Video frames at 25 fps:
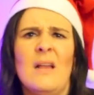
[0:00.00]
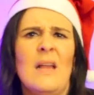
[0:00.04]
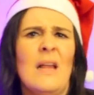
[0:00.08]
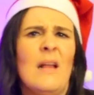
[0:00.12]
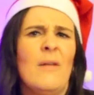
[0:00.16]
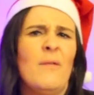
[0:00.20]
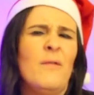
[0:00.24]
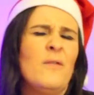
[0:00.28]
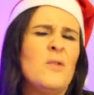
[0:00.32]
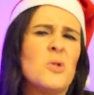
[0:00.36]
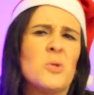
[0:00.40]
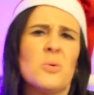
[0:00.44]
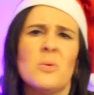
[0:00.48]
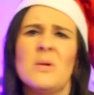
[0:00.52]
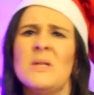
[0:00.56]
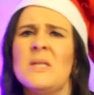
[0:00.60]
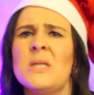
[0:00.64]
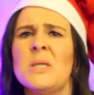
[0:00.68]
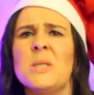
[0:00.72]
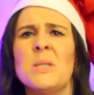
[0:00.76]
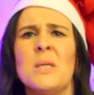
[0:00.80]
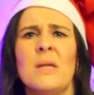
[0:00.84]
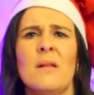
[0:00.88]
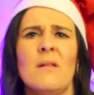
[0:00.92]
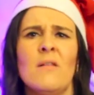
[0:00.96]
of
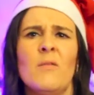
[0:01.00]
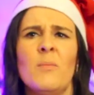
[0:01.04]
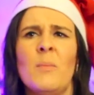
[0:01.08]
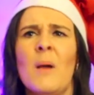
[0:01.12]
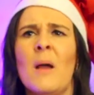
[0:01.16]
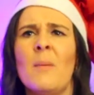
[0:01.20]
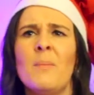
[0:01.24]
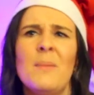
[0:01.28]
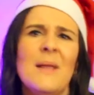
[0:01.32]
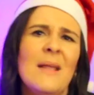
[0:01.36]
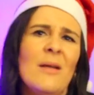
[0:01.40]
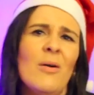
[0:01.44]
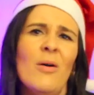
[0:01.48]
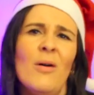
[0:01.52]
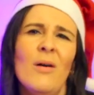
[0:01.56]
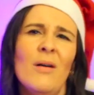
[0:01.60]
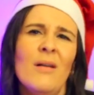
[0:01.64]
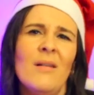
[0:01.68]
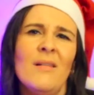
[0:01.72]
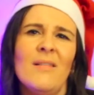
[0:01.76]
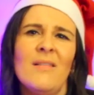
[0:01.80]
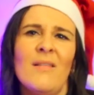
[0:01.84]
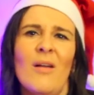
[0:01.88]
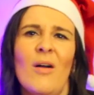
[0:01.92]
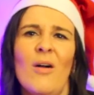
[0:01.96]
traditions, but
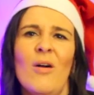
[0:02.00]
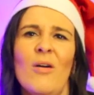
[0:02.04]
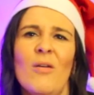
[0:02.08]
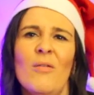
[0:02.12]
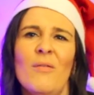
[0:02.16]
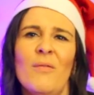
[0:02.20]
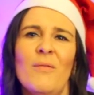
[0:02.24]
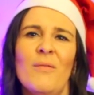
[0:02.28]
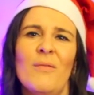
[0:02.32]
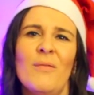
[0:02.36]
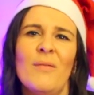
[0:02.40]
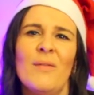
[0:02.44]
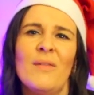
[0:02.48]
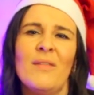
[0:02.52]
because of